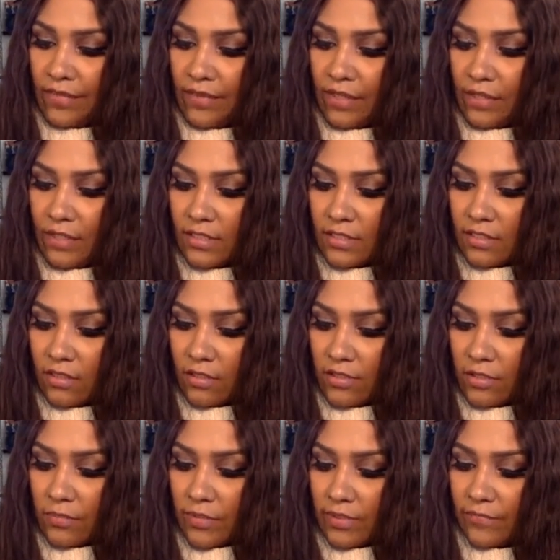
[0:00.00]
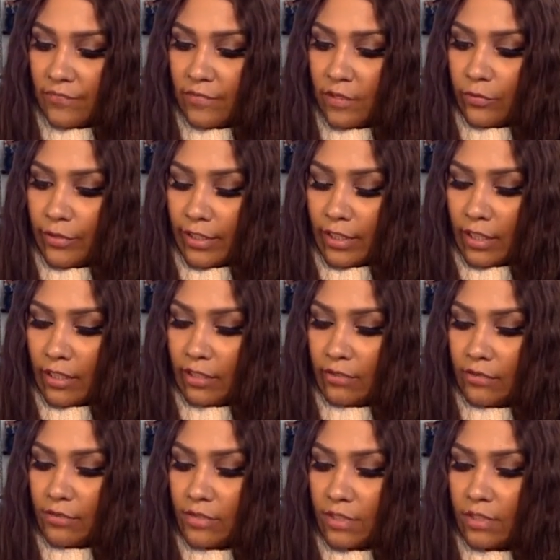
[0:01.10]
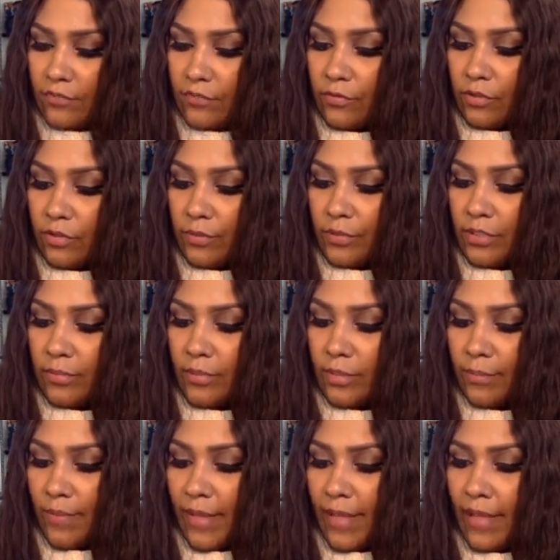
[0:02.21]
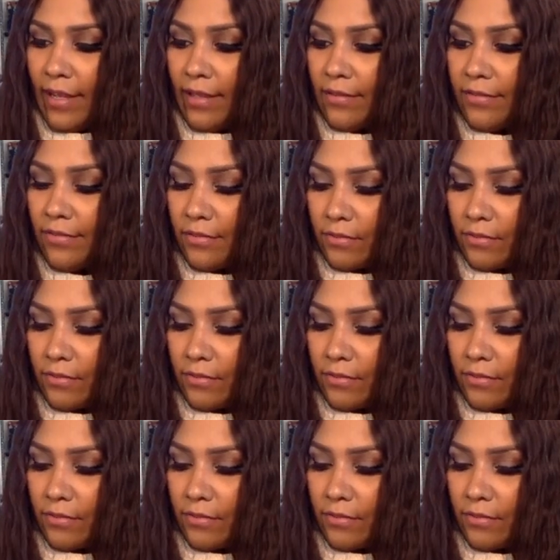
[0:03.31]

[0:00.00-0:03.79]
think these could also be floating candles, like if you want to put them in a bath